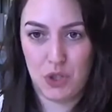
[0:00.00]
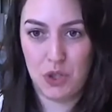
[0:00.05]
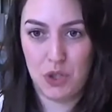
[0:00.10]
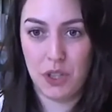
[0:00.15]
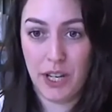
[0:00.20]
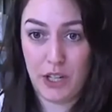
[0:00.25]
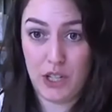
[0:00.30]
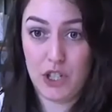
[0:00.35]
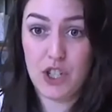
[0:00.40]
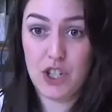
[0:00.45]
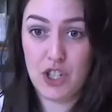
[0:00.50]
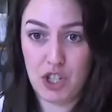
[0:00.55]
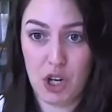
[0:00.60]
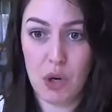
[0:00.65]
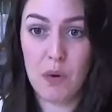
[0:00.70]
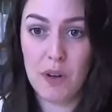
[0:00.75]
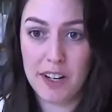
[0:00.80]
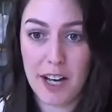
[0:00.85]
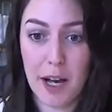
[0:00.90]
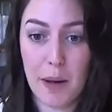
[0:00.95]
like
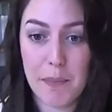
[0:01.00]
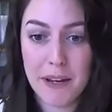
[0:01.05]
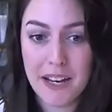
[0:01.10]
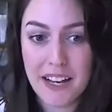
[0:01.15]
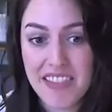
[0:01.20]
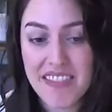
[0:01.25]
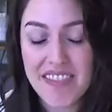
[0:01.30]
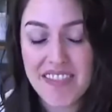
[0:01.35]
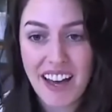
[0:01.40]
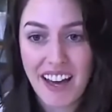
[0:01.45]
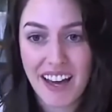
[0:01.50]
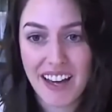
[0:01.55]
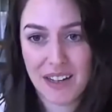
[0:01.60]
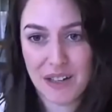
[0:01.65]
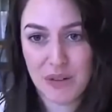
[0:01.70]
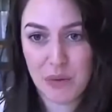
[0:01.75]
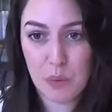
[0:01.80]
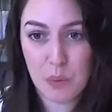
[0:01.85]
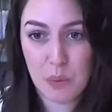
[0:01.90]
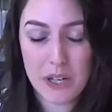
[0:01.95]
showing up in that
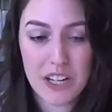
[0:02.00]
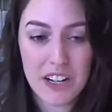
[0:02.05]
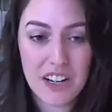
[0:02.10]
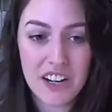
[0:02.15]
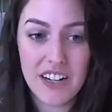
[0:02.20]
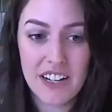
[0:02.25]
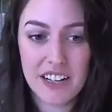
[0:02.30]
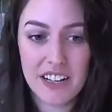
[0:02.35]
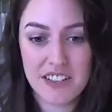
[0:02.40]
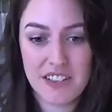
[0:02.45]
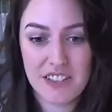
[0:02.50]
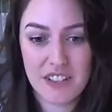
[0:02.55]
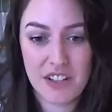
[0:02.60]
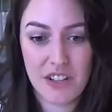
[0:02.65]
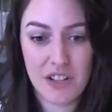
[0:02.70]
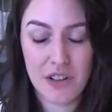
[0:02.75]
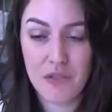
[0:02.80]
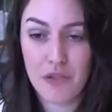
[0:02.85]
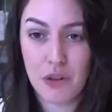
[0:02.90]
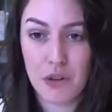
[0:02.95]
weird,
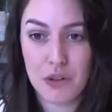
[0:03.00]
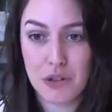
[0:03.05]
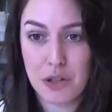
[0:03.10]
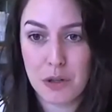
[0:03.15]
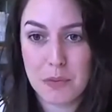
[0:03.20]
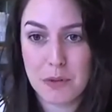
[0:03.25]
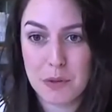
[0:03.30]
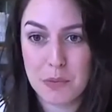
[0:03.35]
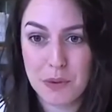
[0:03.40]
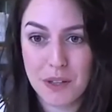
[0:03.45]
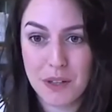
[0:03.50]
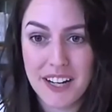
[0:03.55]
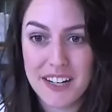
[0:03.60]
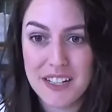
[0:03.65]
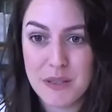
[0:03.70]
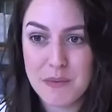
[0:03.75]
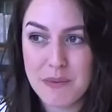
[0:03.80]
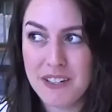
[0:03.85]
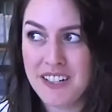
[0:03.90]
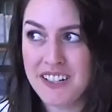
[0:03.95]
insecure, vulnerable
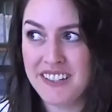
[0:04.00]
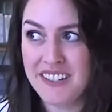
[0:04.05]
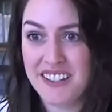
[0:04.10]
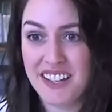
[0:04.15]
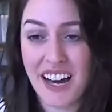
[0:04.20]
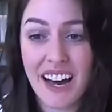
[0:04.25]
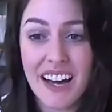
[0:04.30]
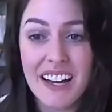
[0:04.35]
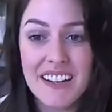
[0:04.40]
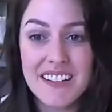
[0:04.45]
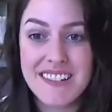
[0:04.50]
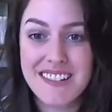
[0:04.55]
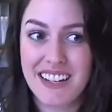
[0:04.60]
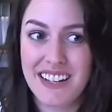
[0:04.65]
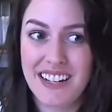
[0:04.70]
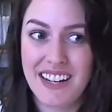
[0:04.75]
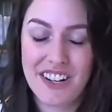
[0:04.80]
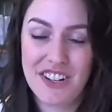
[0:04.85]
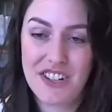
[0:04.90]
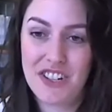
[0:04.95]
place, because that is
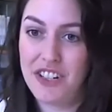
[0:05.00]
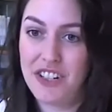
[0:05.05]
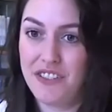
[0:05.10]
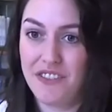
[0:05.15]
connection.